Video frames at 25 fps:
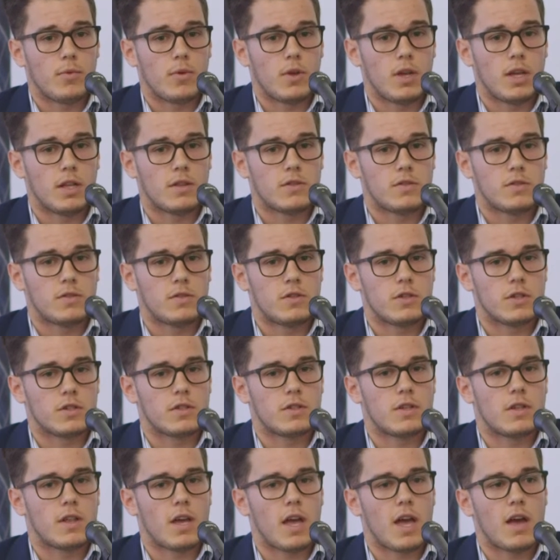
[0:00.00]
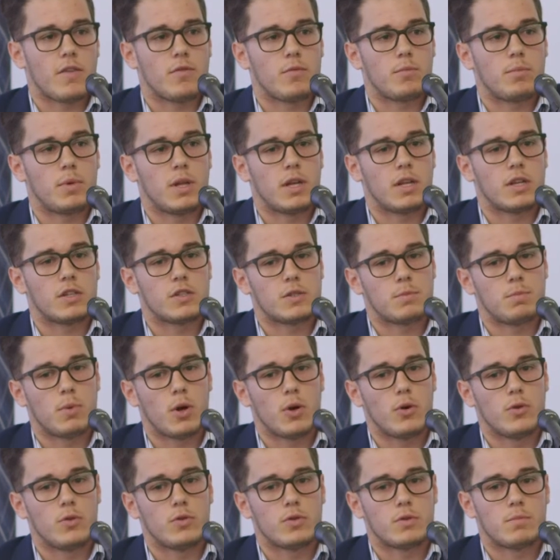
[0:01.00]
it's just that they haven't been
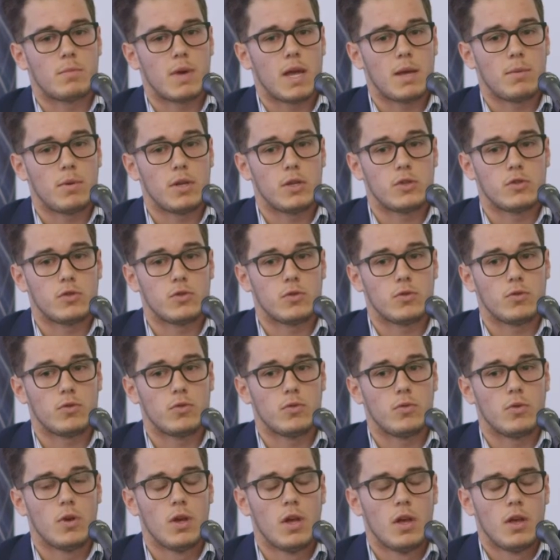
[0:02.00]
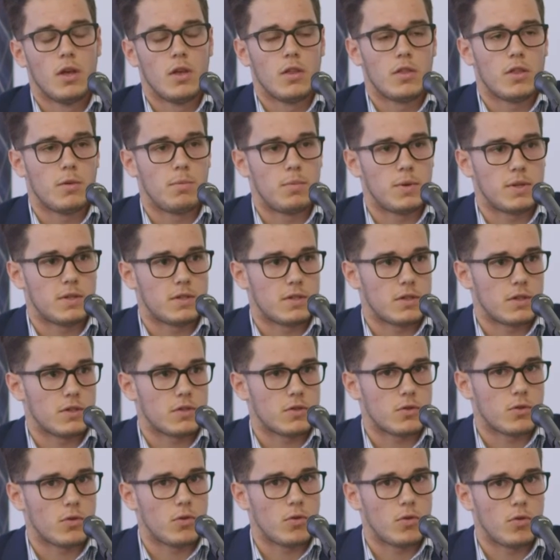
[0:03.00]
exposed maybe to the
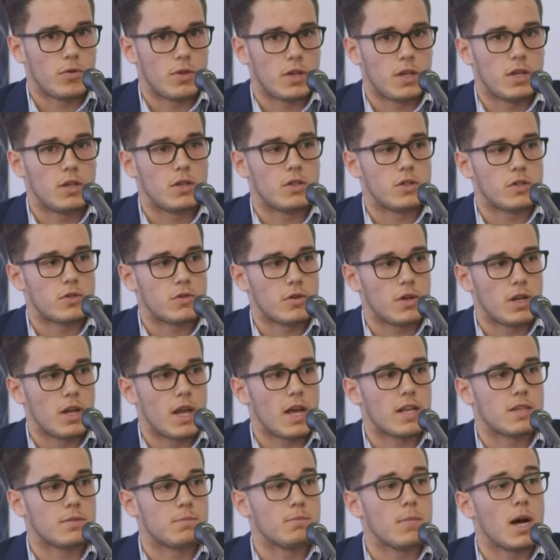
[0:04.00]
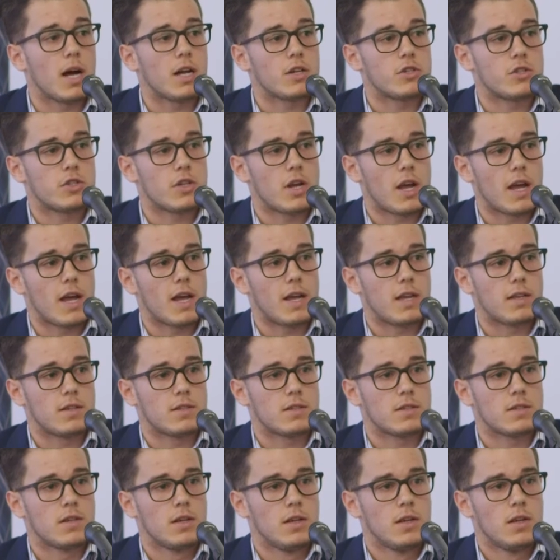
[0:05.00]
business or the industry as much
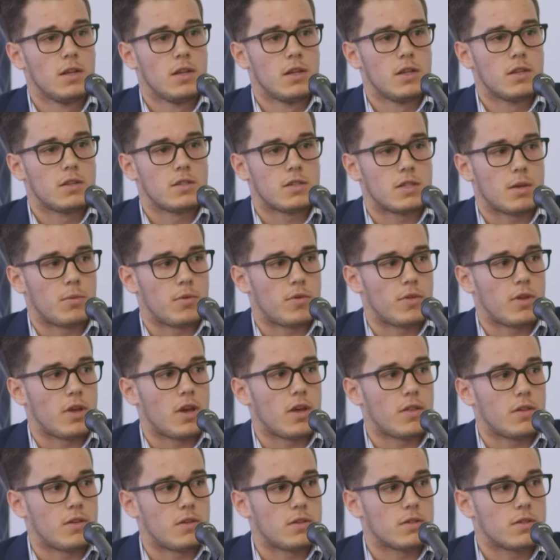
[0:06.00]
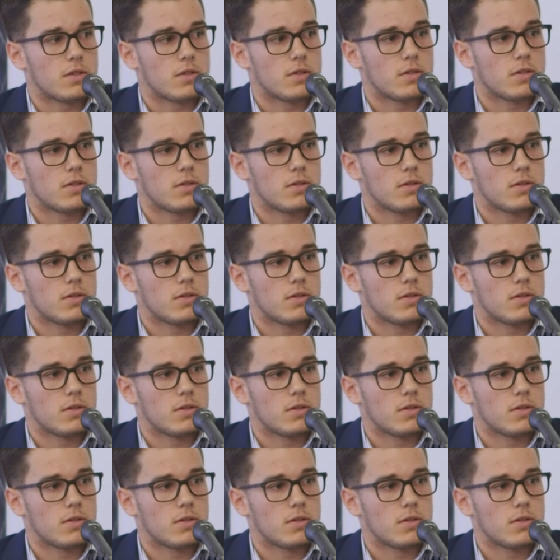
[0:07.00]
as some of the others.